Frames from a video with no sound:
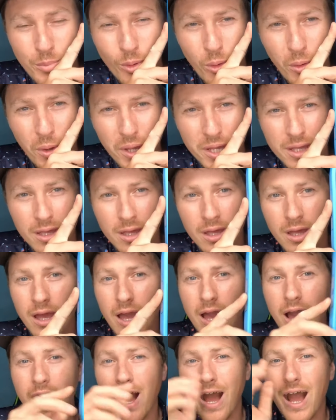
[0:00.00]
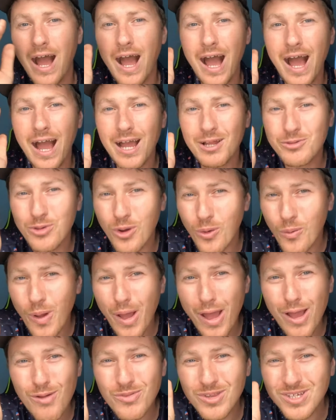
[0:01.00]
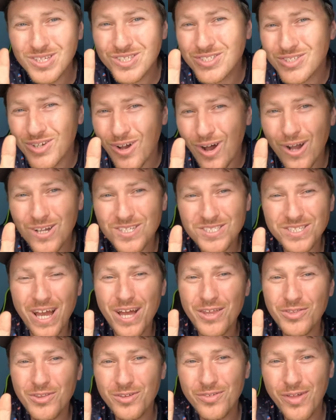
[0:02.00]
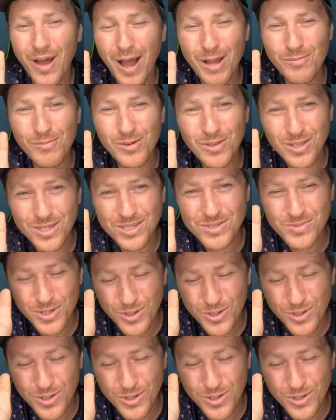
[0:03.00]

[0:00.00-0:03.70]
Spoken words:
Boy. I don't have the sauce at the time of this